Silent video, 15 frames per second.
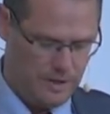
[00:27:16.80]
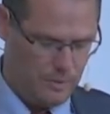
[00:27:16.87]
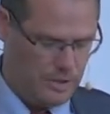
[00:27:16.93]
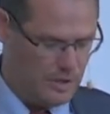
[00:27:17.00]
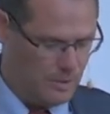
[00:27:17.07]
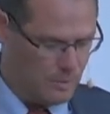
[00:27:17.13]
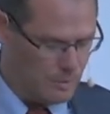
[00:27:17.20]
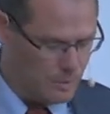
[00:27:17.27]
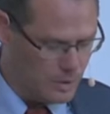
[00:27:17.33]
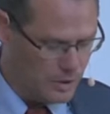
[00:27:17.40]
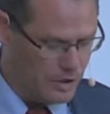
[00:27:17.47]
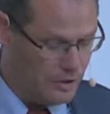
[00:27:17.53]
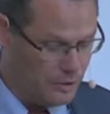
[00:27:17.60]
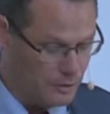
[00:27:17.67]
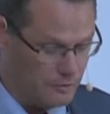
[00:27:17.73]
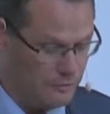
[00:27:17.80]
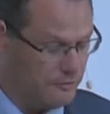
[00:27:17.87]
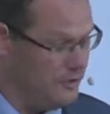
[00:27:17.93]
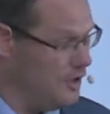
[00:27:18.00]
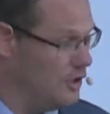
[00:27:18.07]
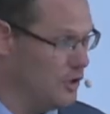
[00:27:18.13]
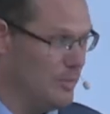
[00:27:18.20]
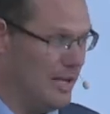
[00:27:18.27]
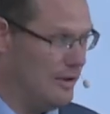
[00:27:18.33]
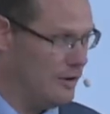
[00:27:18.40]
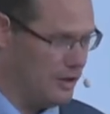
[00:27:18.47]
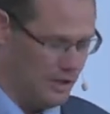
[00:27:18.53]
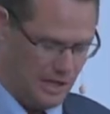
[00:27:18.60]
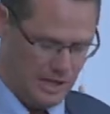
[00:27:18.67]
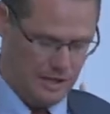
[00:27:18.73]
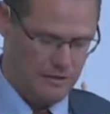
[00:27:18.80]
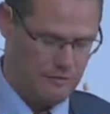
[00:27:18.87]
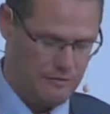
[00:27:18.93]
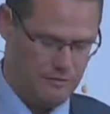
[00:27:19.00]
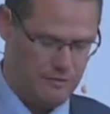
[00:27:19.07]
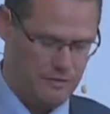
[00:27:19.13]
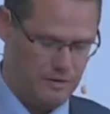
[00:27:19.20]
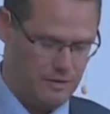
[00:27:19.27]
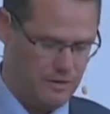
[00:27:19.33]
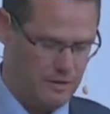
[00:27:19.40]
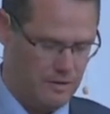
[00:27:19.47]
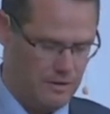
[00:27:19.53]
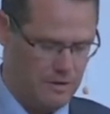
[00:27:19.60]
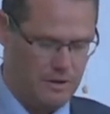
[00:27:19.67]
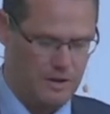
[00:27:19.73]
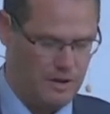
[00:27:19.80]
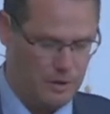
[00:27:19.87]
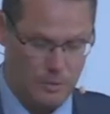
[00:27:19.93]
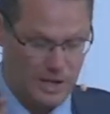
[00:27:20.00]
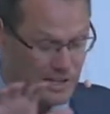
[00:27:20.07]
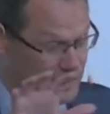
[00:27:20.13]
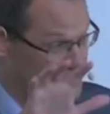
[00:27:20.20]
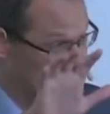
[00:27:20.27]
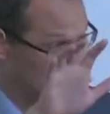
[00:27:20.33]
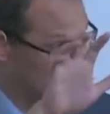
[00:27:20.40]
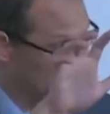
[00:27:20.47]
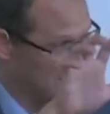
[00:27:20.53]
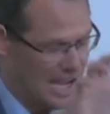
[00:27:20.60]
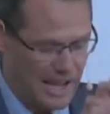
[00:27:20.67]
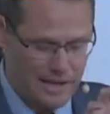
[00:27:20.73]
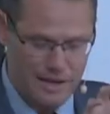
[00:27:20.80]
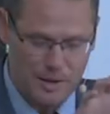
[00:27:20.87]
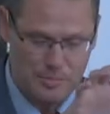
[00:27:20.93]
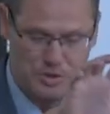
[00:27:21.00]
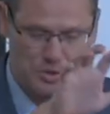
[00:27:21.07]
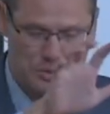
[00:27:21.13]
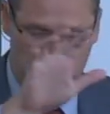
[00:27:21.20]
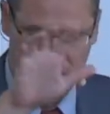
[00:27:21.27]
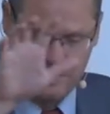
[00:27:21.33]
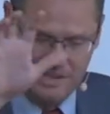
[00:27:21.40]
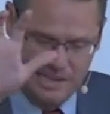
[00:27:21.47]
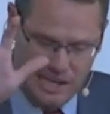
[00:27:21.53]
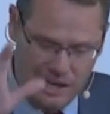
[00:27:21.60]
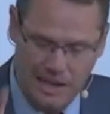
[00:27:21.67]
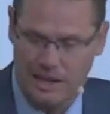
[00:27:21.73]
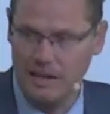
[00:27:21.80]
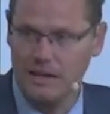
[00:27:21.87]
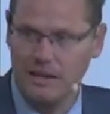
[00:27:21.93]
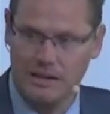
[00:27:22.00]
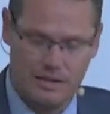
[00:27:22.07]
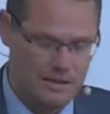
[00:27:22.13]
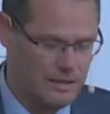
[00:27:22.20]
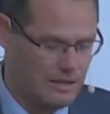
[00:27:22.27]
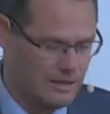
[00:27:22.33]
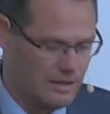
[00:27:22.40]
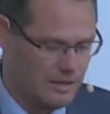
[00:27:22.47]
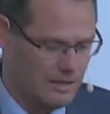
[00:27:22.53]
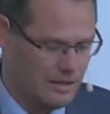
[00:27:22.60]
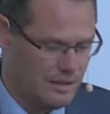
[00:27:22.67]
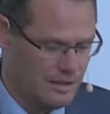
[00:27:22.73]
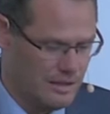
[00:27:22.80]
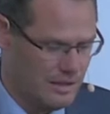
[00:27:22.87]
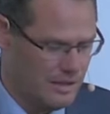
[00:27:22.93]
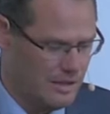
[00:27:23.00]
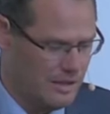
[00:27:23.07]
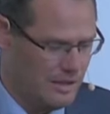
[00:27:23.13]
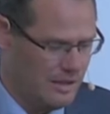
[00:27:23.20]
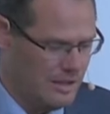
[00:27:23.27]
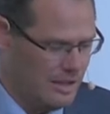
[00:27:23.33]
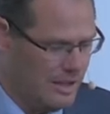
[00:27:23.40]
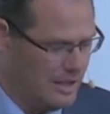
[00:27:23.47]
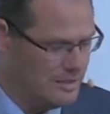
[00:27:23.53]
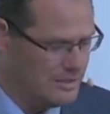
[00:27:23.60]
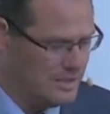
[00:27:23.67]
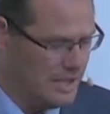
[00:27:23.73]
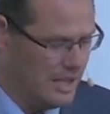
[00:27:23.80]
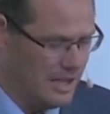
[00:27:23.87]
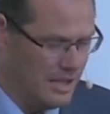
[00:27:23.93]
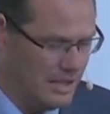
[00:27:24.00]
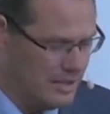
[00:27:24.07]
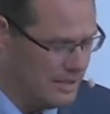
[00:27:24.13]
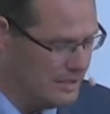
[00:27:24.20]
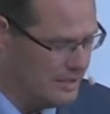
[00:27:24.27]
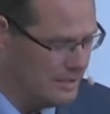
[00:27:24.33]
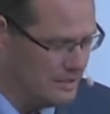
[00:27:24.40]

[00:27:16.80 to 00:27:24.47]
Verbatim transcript: that we don't worry or fear about our life, that we can stand up to a king and say,